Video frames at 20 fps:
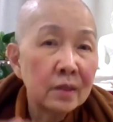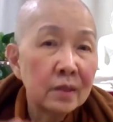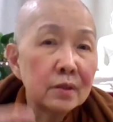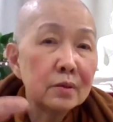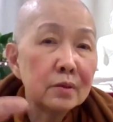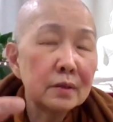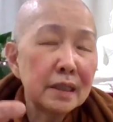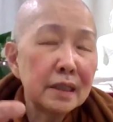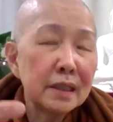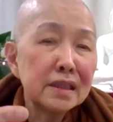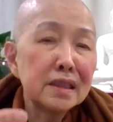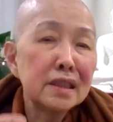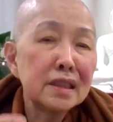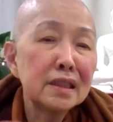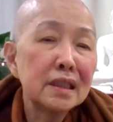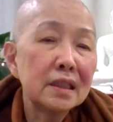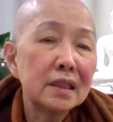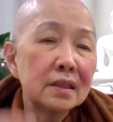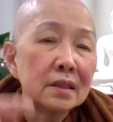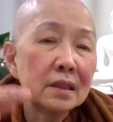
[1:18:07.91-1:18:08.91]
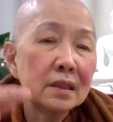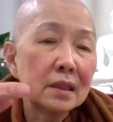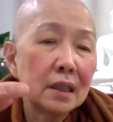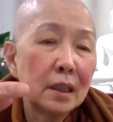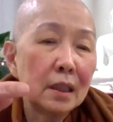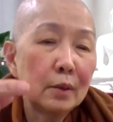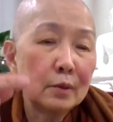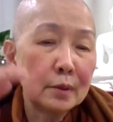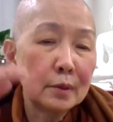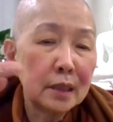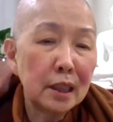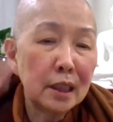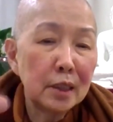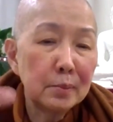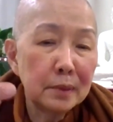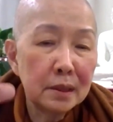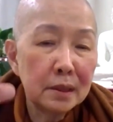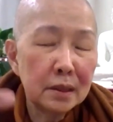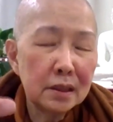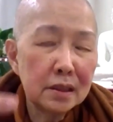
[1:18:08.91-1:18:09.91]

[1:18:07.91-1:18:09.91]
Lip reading: So let's say that our karma